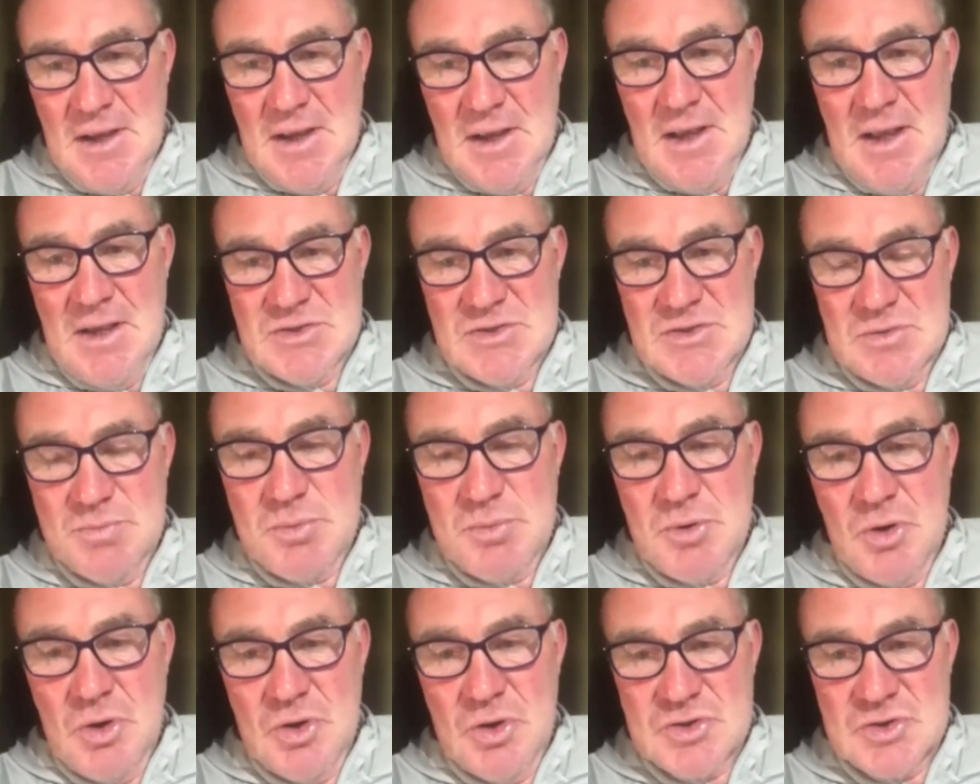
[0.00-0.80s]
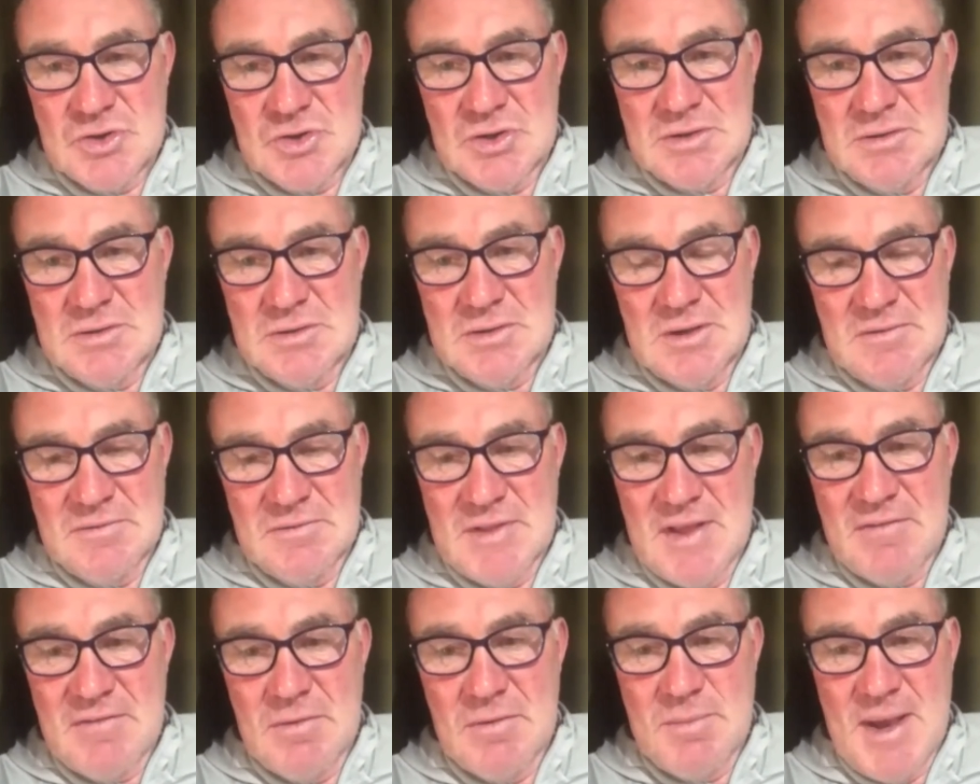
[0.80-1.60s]
as a person, I've
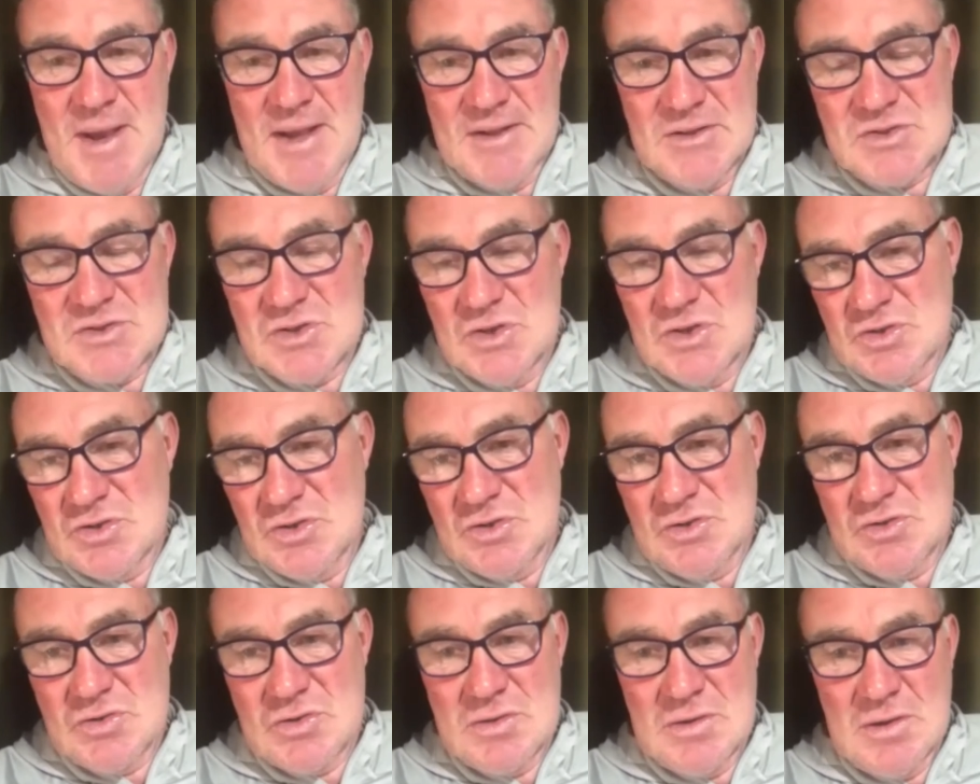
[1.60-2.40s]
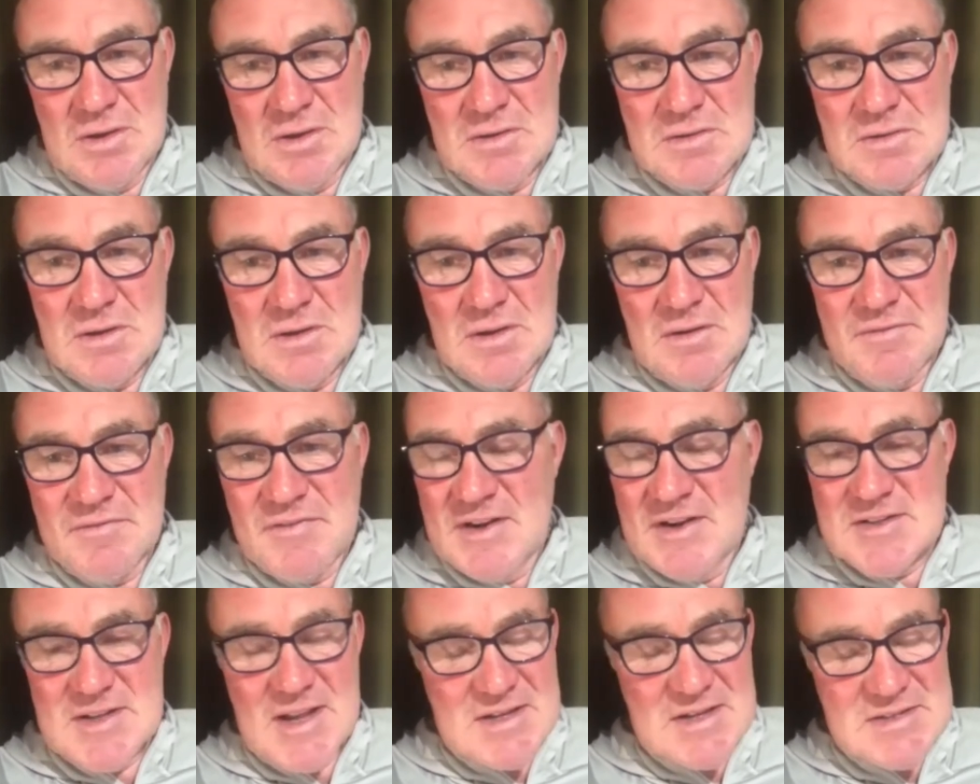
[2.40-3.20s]
never met such a
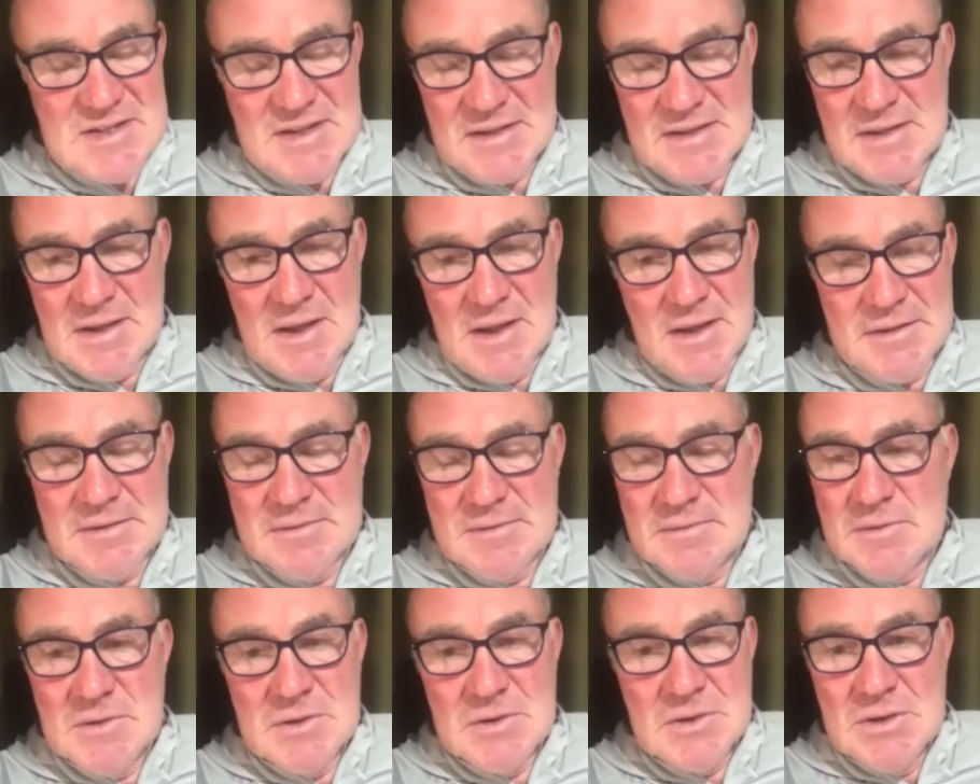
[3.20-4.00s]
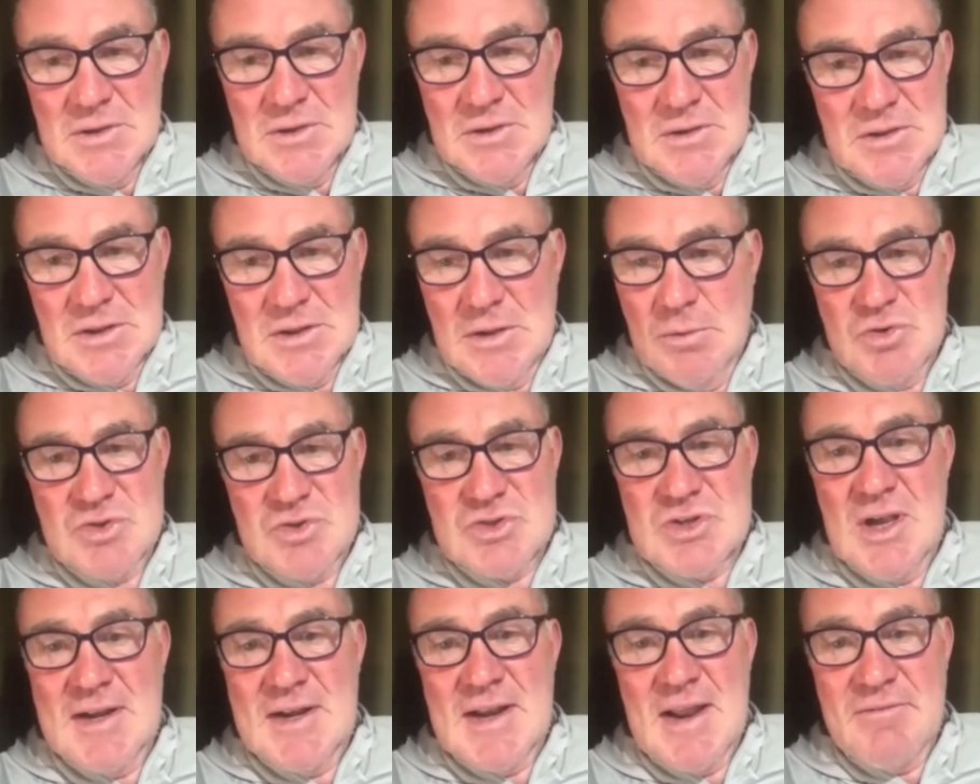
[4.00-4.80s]
fantastic guy that would
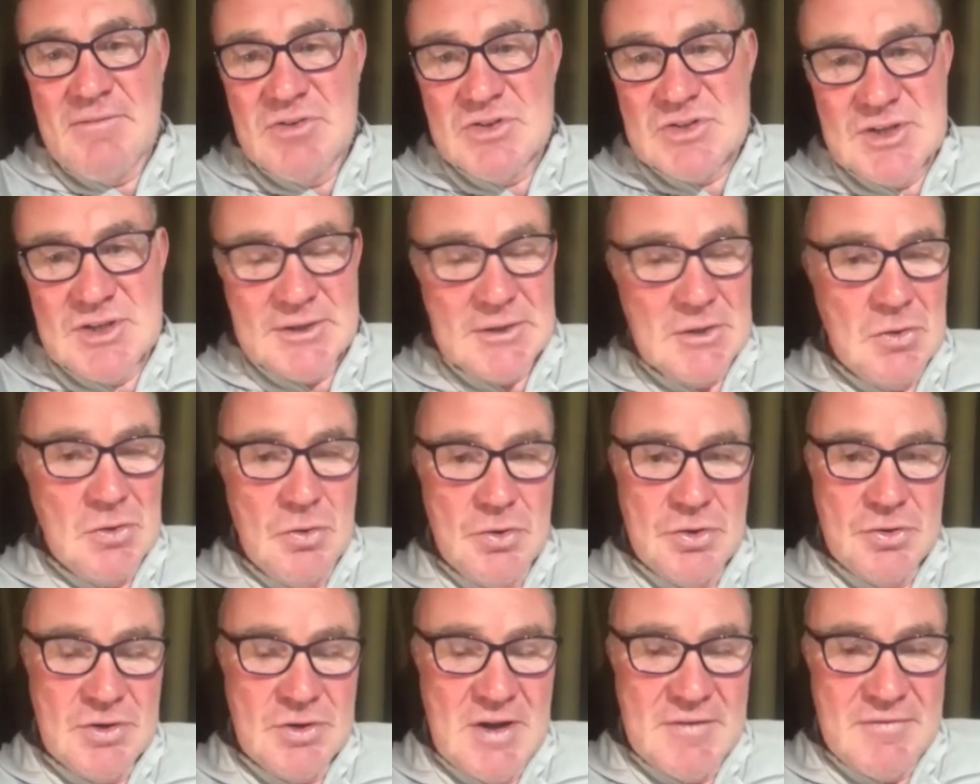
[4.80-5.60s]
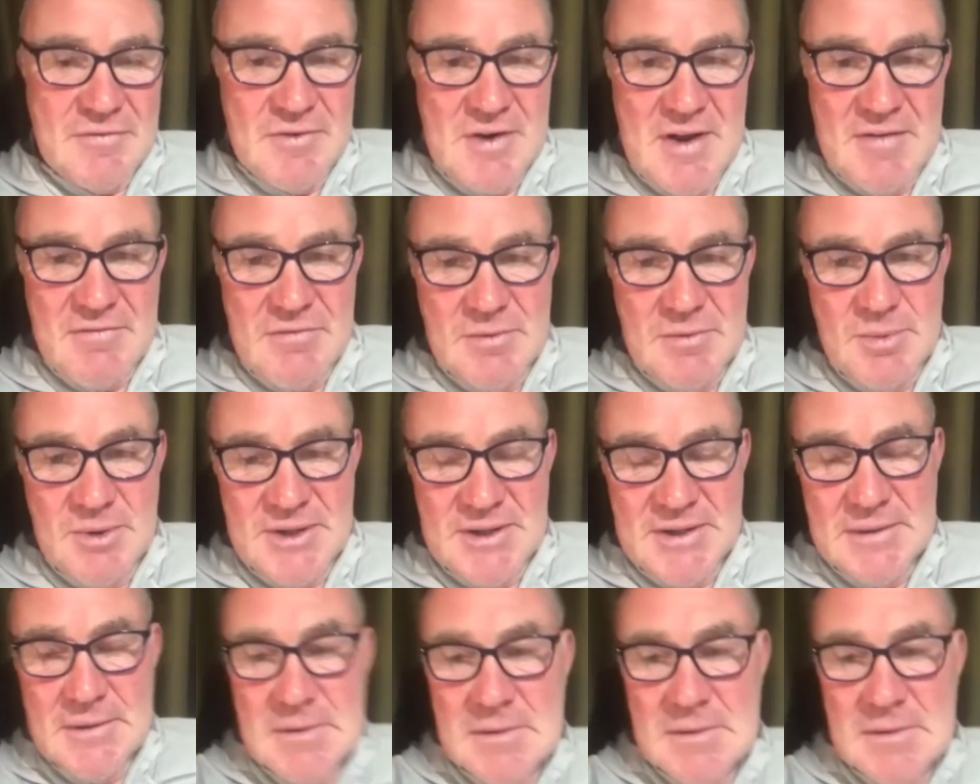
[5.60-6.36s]
sign every single autograph for everybody.